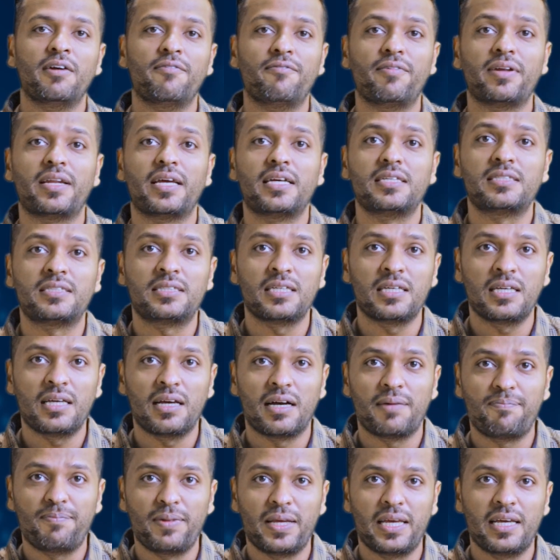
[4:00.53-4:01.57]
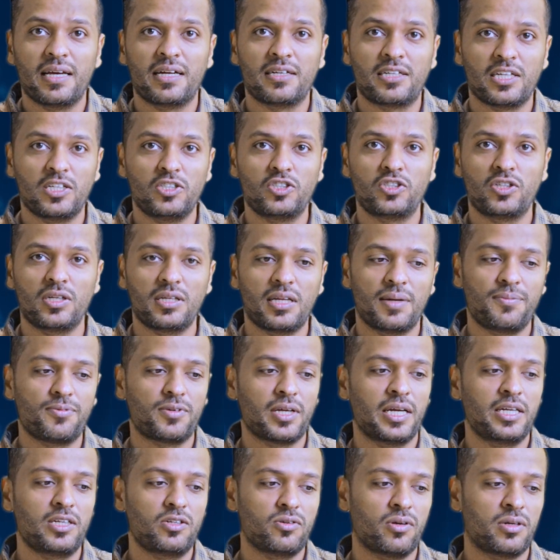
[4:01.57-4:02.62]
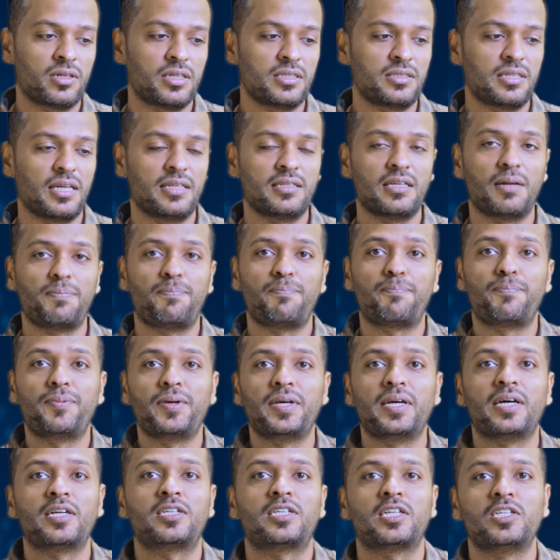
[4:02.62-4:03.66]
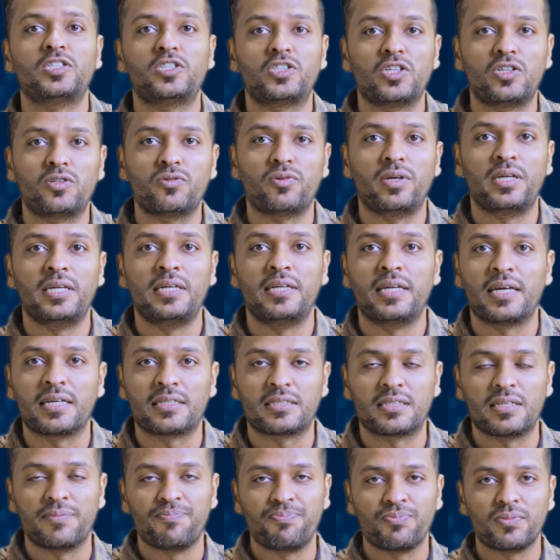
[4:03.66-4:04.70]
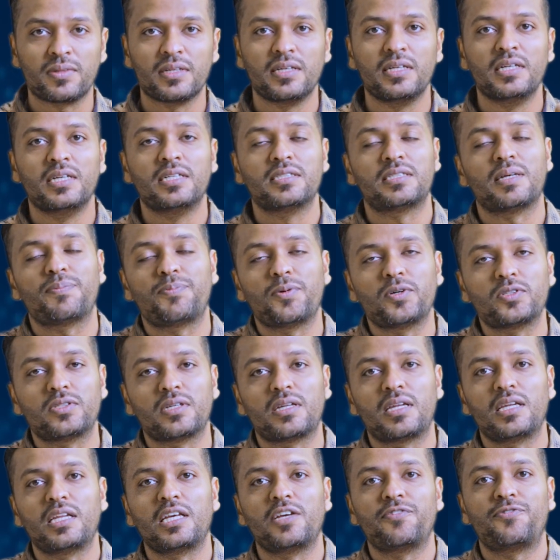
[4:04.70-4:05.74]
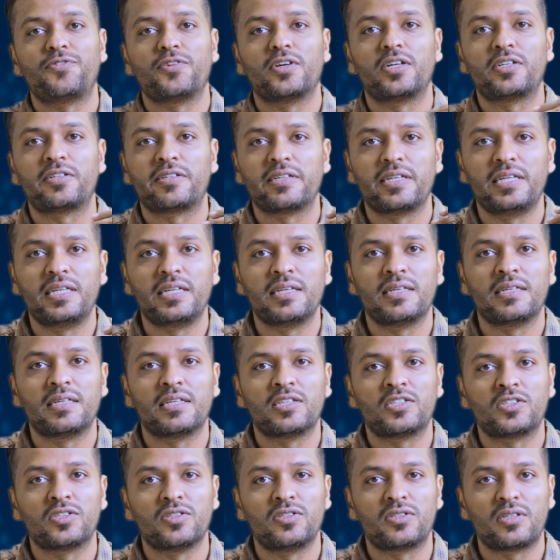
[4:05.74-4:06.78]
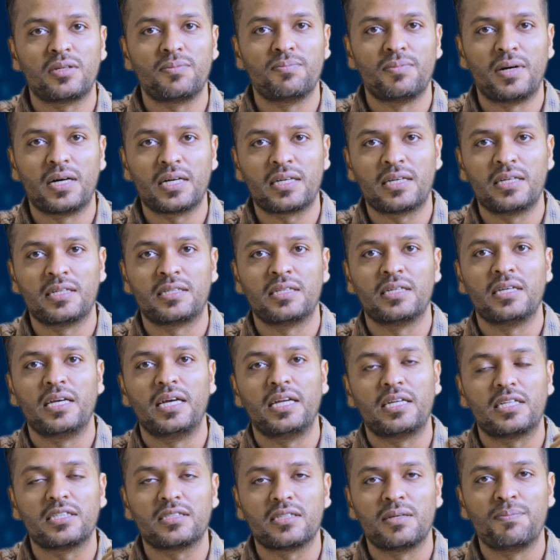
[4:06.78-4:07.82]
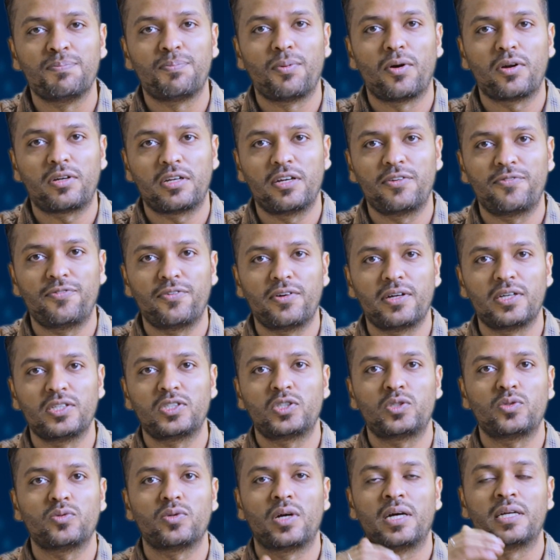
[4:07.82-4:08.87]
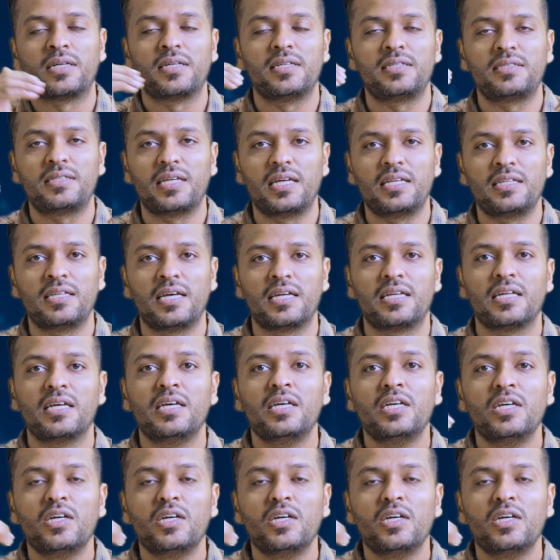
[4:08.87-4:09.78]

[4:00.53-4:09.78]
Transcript: When I say pay attention, I'm trying to understand that pay attention to index. Supposedly, if you are trading in a certain market, it is important for us to understand that